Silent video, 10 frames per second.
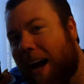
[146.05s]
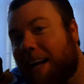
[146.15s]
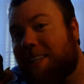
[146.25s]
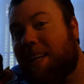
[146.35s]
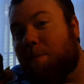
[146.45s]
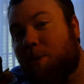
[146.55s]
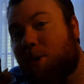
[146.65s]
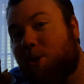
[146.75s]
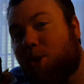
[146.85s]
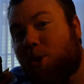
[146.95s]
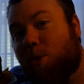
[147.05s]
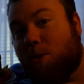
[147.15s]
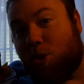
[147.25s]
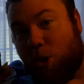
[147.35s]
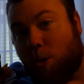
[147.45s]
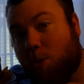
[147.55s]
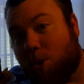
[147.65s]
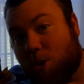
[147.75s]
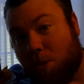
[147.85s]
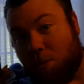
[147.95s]
I attempted to
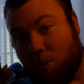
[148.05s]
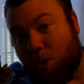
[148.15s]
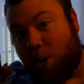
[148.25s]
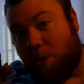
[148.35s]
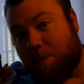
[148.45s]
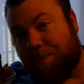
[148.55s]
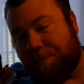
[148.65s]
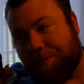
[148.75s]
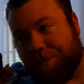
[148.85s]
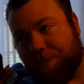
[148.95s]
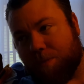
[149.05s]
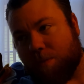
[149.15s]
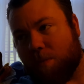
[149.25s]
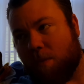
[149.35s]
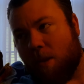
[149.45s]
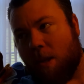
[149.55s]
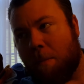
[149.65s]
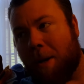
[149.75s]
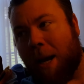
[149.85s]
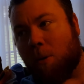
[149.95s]
juice some fruit,
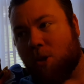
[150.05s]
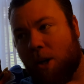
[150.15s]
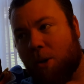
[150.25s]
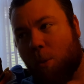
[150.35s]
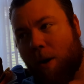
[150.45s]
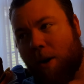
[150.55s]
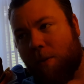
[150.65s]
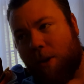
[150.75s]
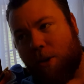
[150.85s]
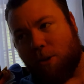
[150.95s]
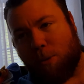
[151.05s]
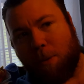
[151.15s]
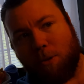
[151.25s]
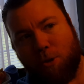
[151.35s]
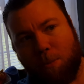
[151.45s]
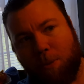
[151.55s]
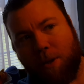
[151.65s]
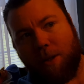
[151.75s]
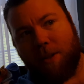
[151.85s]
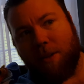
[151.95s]
but I was unaware that you're supposed to
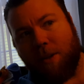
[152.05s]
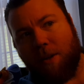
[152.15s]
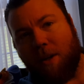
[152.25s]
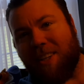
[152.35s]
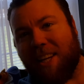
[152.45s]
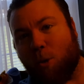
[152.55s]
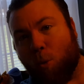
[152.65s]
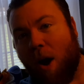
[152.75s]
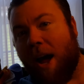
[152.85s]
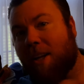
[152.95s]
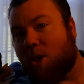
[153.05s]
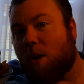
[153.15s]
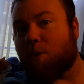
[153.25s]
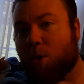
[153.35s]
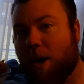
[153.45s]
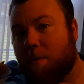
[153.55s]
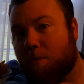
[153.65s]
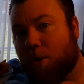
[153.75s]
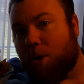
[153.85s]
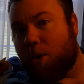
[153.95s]
put, take the rinds off the
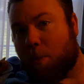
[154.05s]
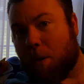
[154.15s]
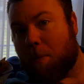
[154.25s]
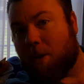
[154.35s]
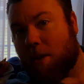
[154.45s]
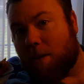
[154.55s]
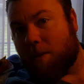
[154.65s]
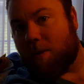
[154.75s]
grapefruit, to put them in the,